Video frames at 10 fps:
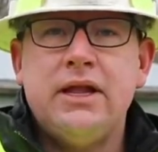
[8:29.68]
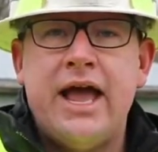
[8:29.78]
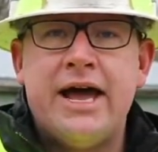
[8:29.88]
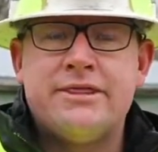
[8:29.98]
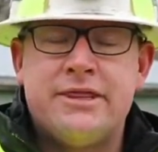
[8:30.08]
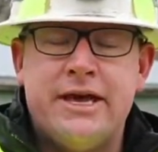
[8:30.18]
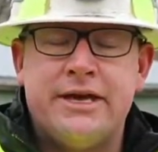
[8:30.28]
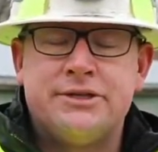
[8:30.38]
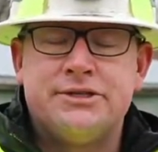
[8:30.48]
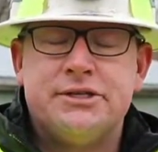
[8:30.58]
at
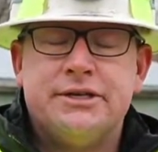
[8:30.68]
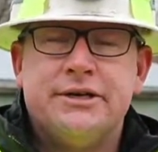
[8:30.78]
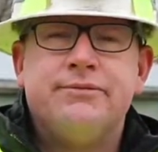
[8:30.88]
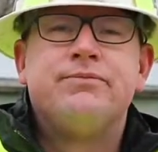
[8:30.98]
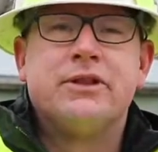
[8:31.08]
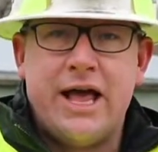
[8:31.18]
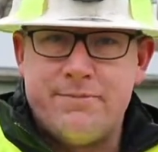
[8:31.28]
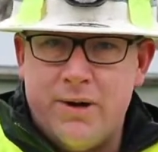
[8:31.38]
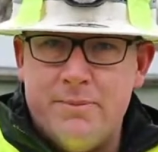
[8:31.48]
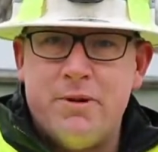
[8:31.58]
things
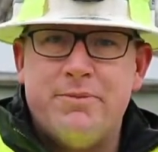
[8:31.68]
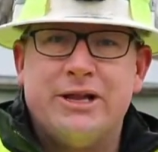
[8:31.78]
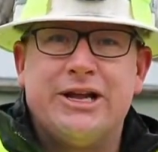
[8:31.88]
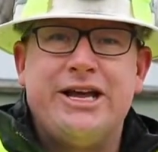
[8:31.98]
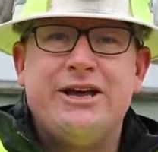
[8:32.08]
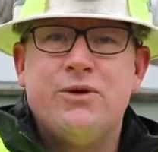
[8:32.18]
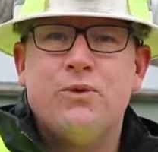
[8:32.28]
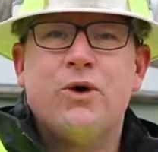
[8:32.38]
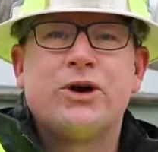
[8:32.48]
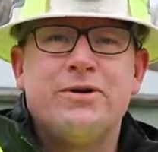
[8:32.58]
like pumpability,
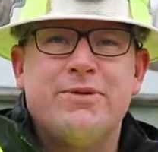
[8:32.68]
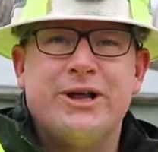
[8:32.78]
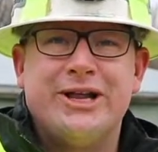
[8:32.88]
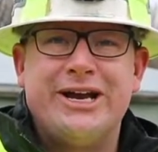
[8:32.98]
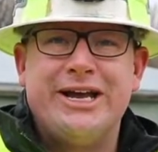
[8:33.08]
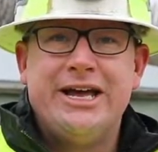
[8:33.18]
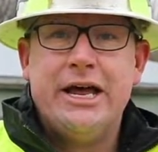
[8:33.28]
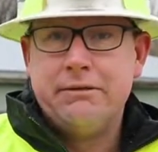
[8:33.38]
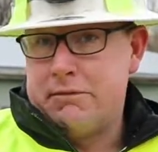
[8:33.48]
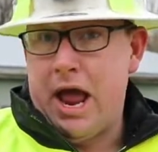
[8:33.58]
workability,
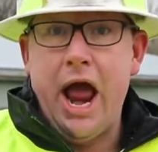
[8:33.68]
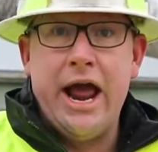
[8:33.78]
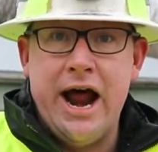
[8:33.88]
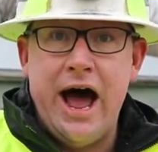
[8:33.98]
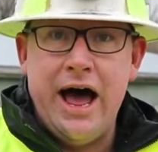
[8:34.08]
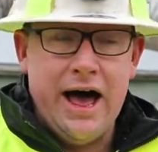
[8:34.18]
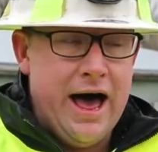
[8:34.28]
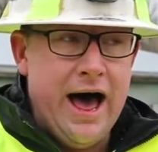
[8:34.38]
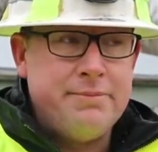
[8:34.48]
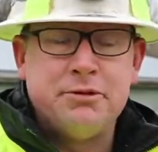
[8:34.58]
and
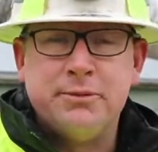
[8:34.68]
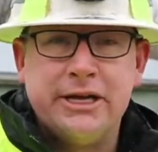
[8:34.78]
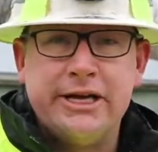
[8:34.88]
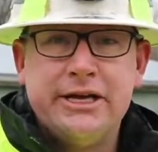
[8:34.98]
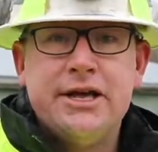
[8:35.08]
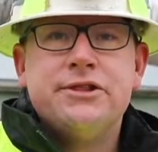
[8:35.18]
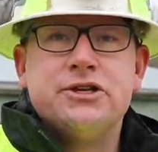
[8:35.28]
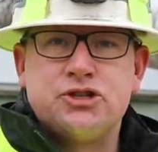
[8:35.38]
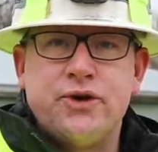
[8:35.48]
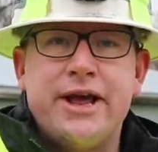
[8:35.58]
optimally
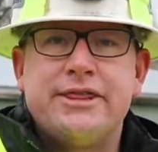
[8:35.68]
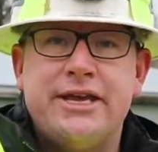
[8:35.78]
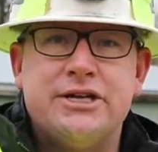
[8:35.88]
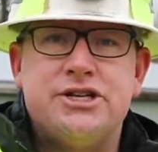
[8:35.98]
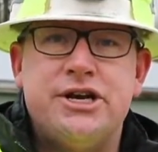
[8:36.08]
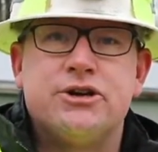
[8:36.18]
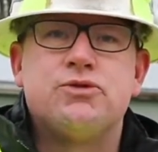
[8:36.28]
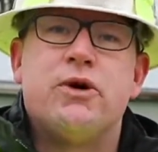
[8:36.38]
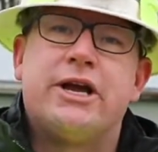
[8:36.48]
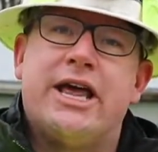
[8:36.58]
the strength the engineers
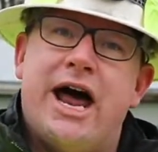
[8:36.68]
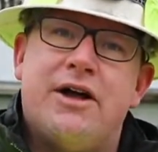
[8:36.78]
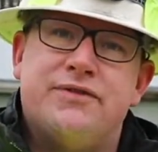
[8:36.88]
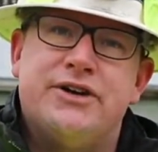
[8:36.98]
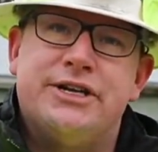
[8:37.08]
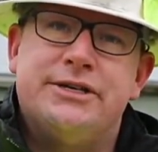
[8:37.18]
want to get out of it.